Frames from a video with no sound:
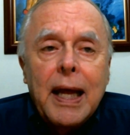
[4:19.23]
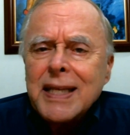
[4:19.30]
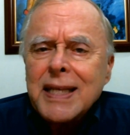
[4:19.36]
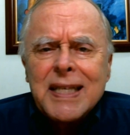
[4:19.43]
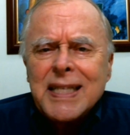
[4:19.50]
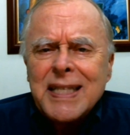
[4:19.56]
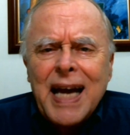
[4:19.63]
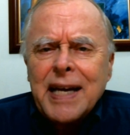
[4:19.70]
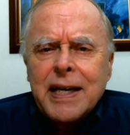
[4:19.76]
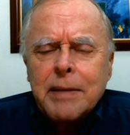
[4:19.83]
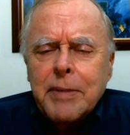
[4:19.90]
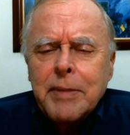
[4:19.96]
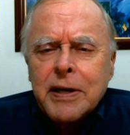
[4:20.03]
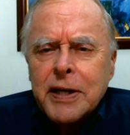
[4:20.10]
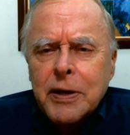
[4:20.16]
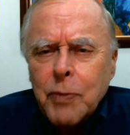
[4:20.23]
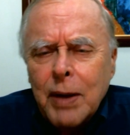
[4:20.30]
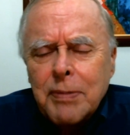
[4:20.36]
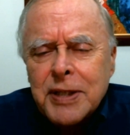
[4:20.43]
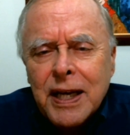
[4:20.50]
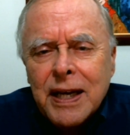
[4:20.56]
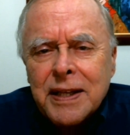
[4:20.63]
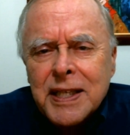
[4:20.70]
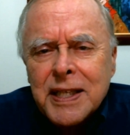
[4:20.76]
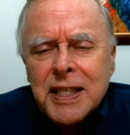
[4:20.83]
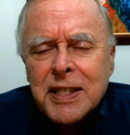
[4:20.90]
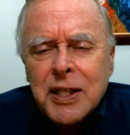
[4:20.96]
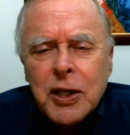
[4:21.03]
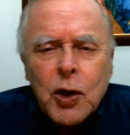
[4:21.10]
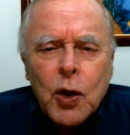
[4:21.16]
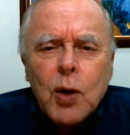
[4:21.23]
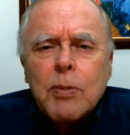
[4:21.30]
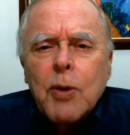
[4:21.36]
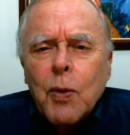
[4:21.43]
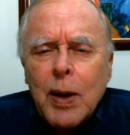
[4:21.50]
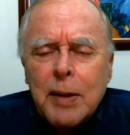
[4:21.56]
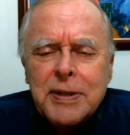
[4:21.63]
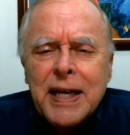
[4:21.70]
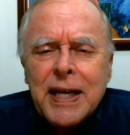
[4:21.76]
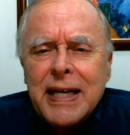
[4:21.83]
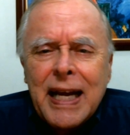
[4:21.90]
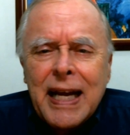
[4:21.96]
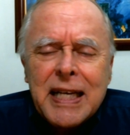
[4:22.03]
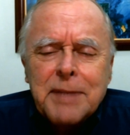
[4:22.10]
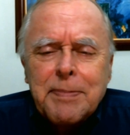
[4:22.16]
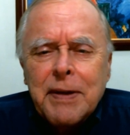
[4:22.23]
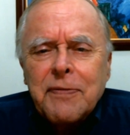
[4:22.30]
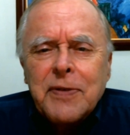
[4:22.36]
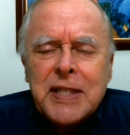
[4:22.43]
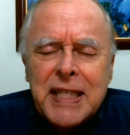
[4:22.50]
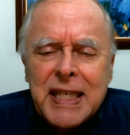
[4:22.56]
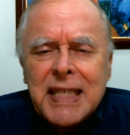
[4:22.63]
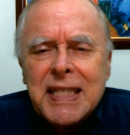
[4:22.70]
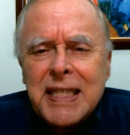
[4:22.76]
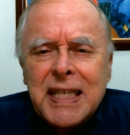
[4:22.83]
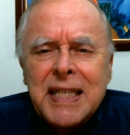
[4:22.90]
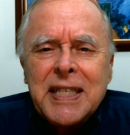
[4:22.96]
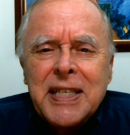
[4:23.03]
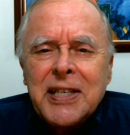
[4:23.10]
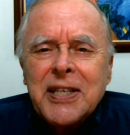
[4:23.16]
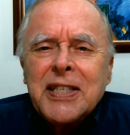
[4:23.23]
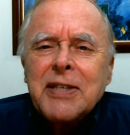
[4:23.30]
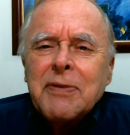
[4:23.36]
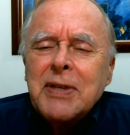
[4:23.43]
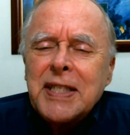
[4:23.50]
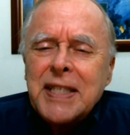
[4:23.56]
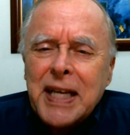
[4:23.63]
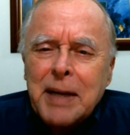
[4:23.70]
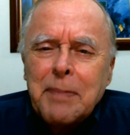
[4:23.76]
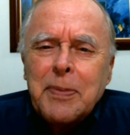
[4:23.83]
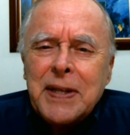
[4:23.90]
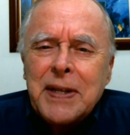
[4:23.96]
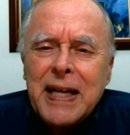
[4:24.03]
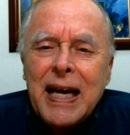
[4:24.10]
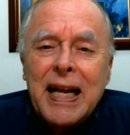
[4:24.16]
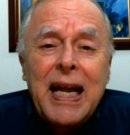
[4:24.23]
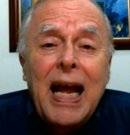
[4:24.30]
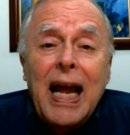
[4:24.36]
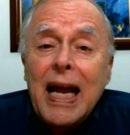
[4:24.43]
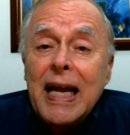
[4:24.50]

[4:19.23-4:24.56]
This is not an American website. This is a global website. It has been for 16 years. It was set up with that.